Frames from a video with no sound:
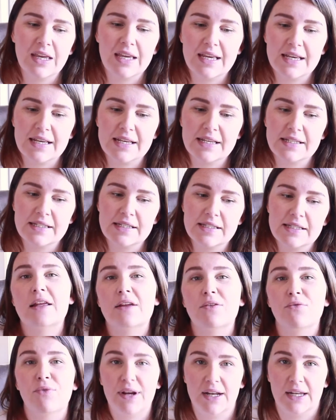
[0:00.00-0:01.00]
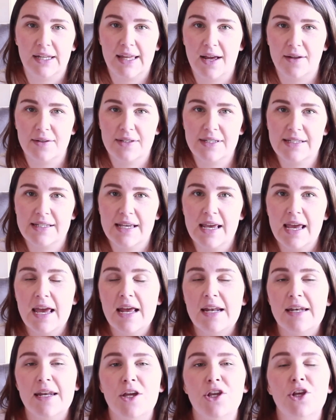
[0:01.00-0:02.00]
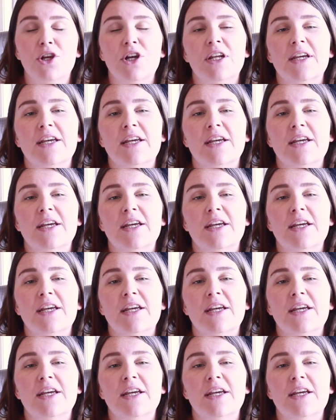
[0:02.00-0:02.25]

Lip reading: is read alouds. Now you're going